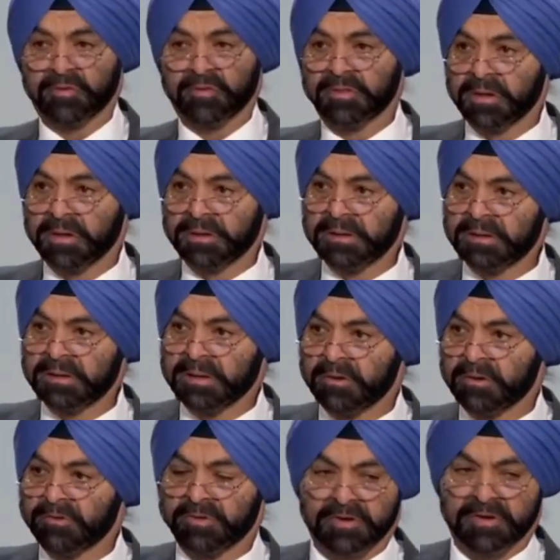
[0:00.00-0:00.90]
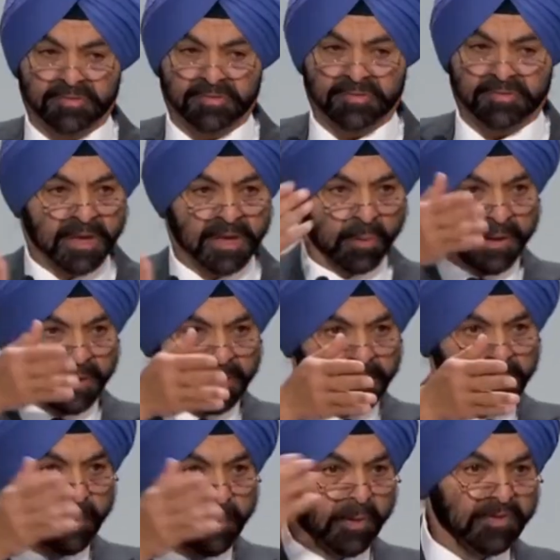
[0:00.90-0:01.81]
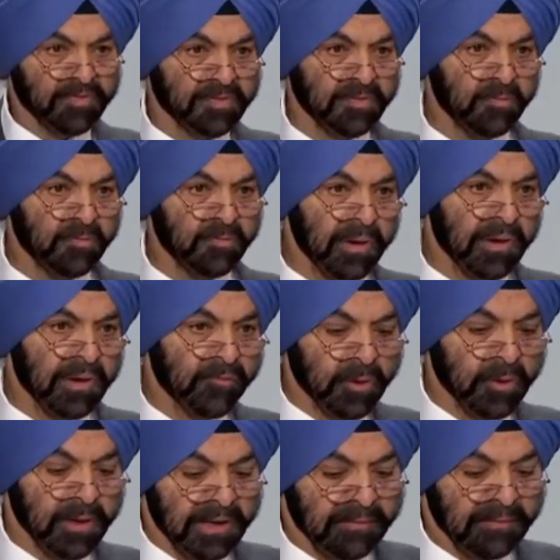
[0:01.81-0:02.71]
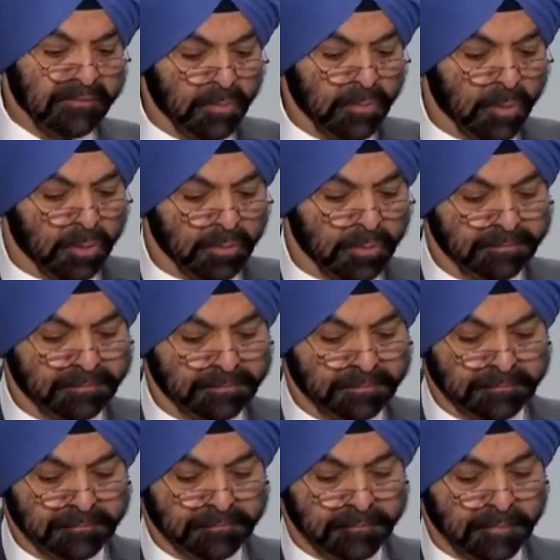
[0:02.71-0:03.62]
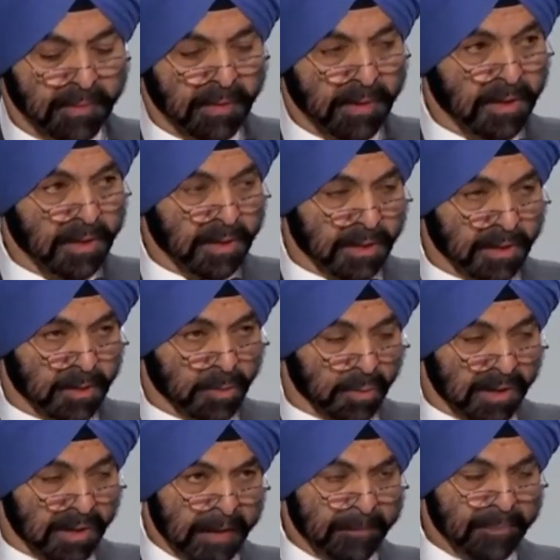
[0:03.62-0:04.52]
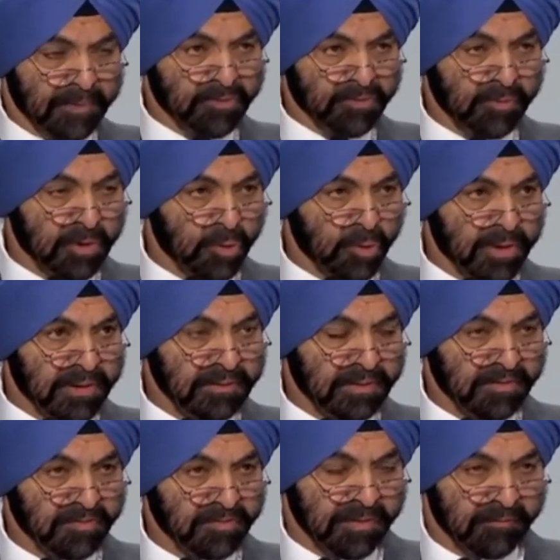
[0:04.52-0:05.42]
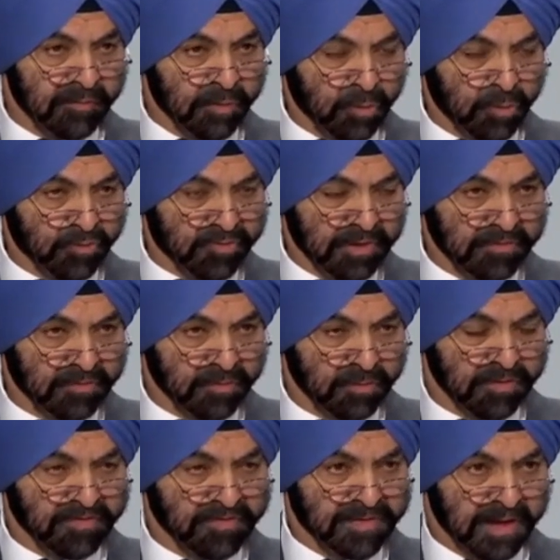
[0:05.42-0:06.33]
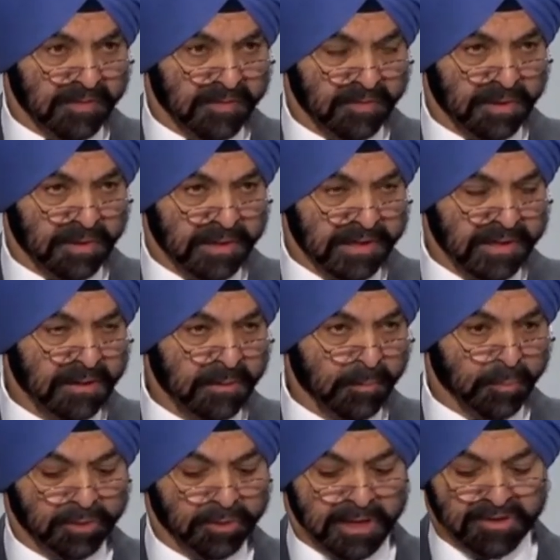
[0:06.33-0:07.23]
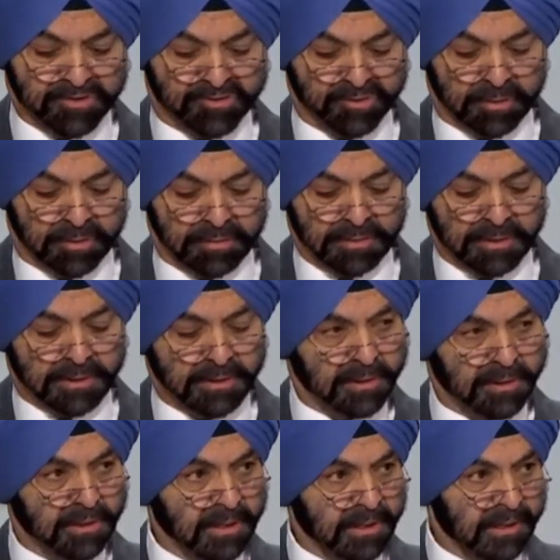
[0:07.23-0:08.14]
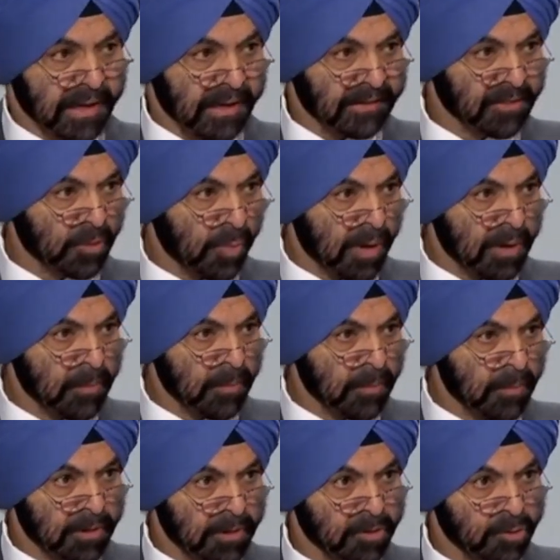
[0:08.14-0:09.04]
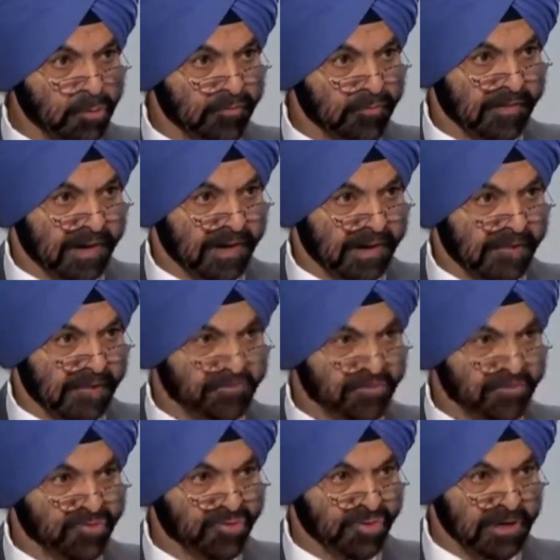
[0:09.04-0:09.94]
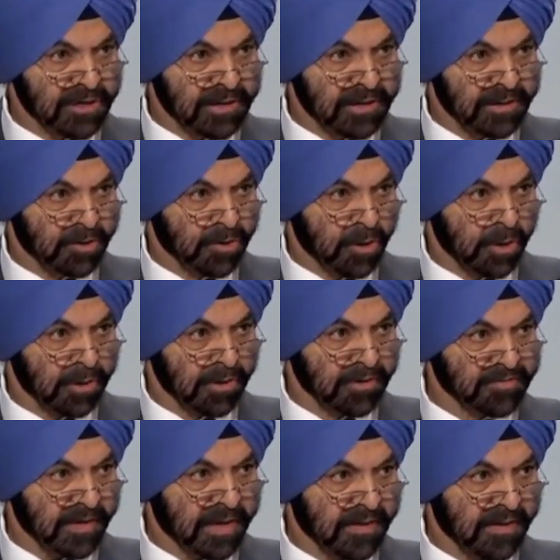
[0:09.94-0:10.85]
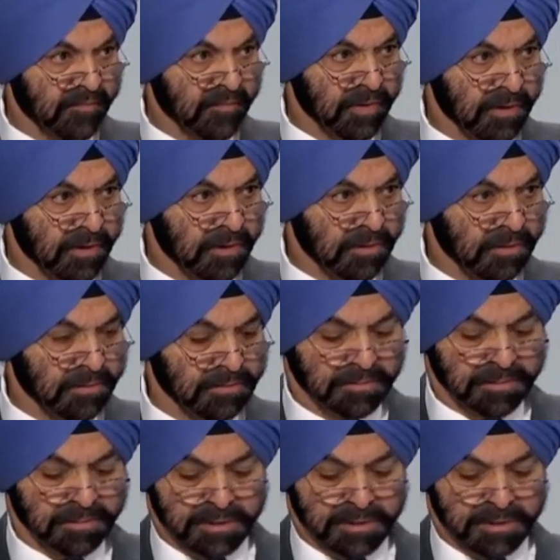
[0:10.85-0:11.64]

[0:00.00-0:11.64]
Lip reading: this for 13 countries. We're in the process of doing it for 11 more. What happens when you're doing these reviews is you discover hidden potential, like the $1.25 trillion every year